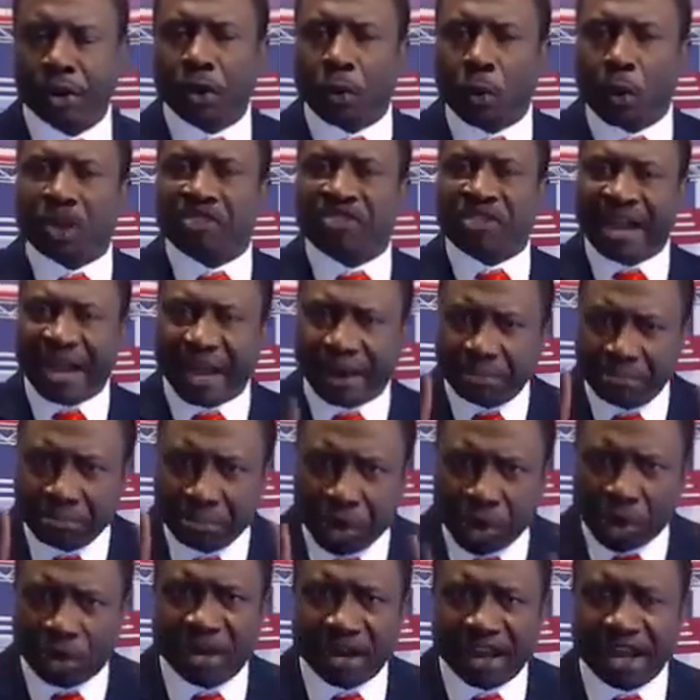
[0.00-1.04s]
Without
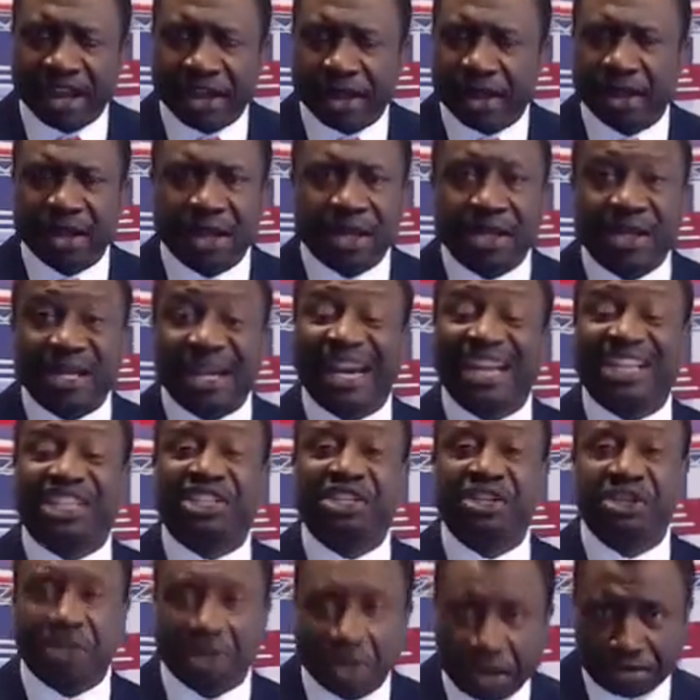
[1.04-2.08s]
money, there is
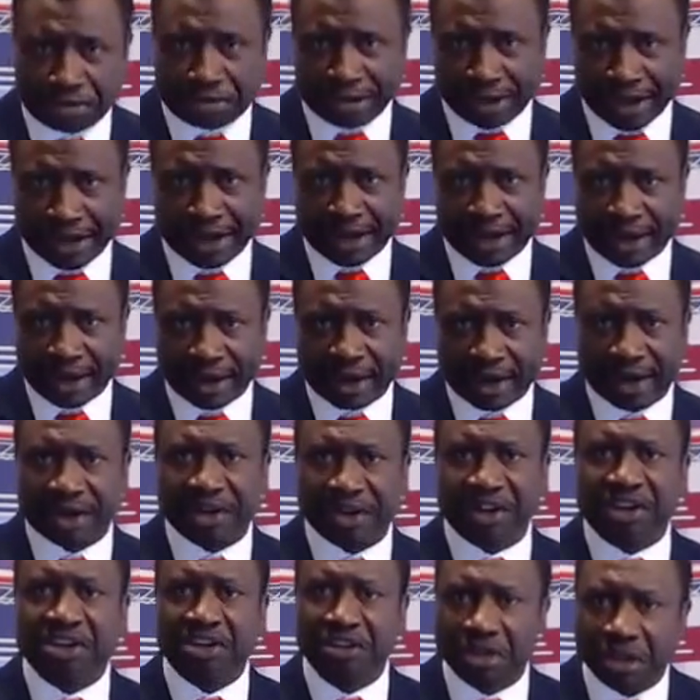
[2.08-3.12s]
nothing
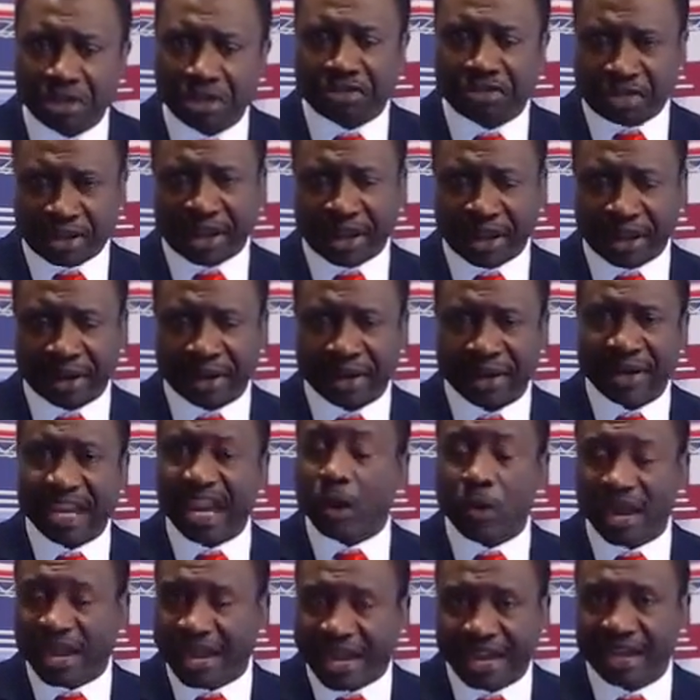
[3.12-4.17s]
that
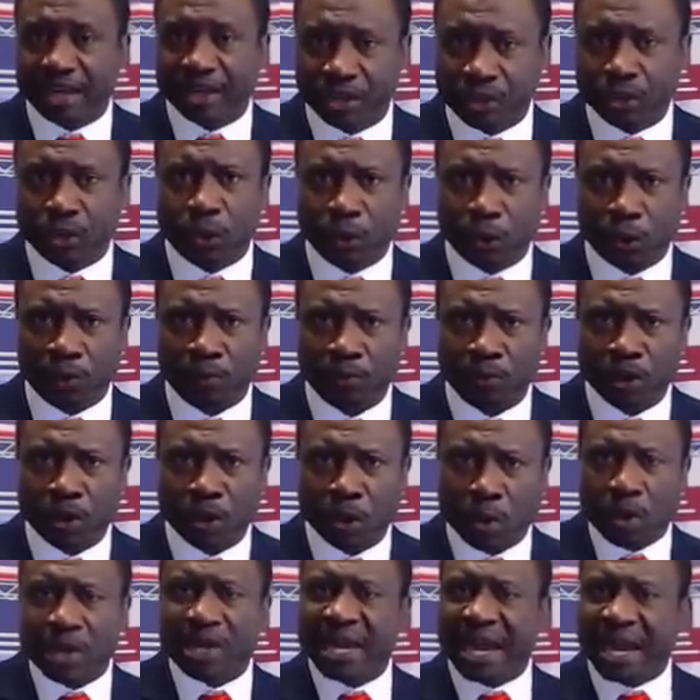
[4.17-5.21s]
we can do.
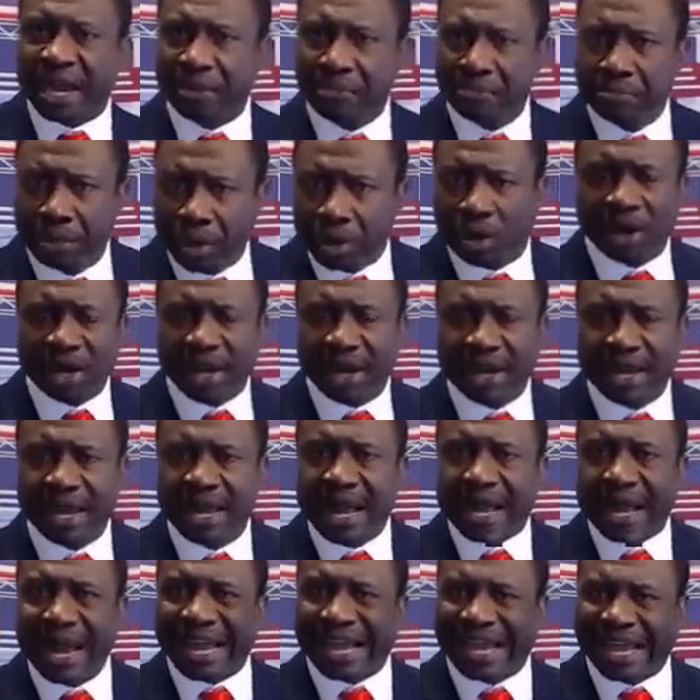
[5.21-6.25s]
Without money,
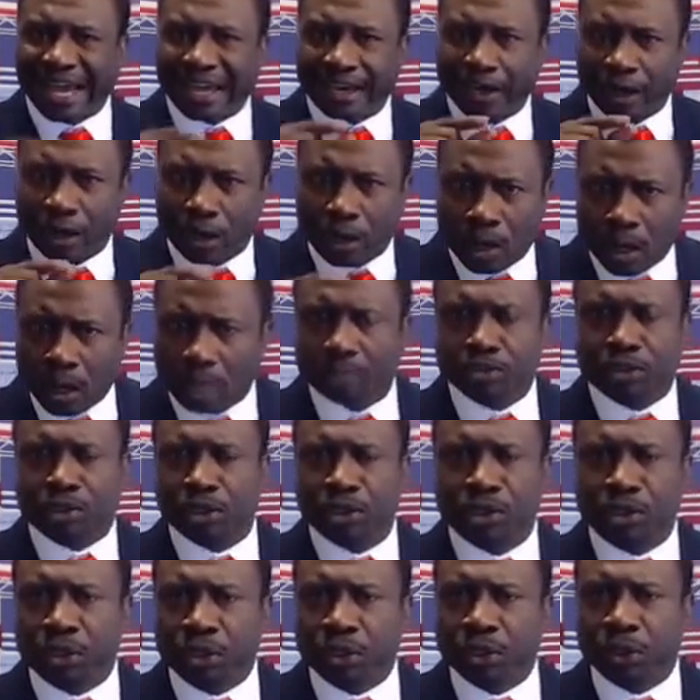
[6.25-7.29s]
I cannot come to
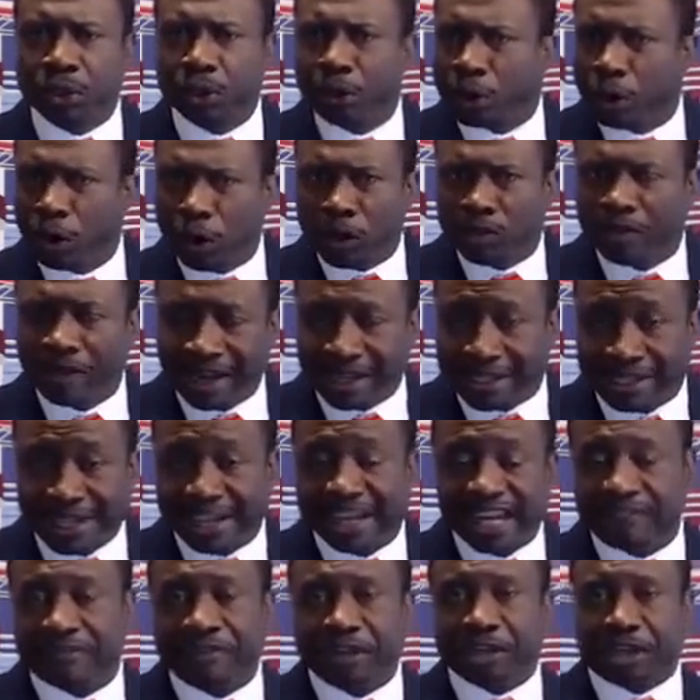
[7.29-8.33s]
you over
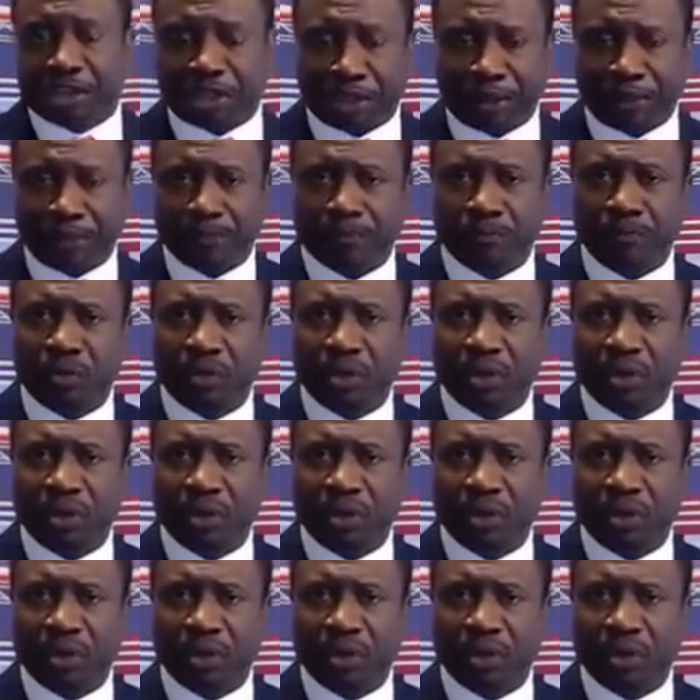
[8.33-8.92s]
television.